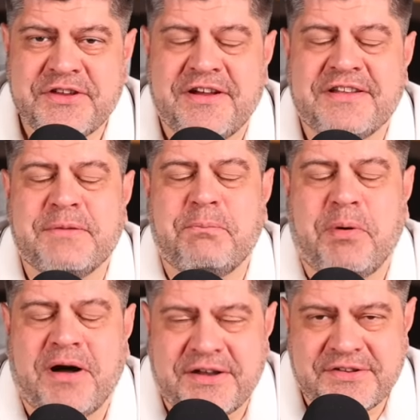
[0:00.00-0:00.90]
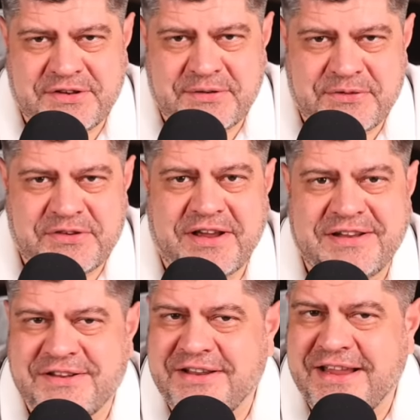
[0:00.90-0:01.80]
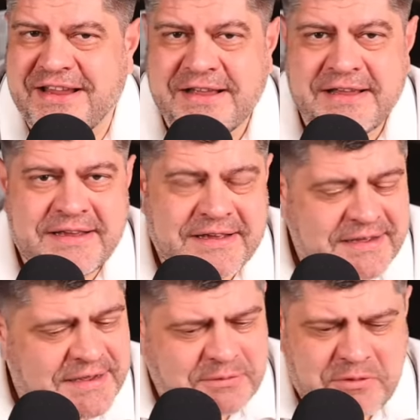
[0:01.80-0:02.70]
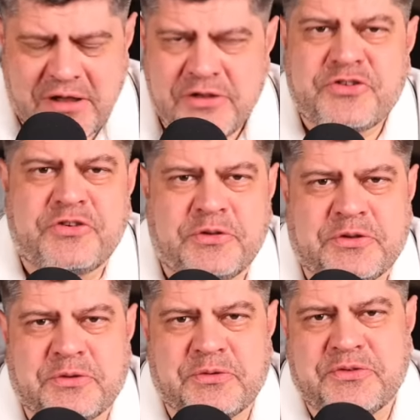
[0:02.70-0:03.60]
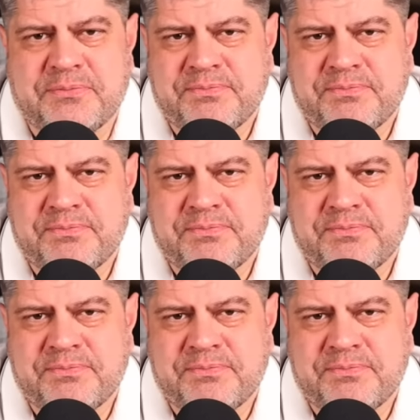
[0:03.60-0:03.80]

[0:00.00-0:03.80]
on the positive side today. Cultural news.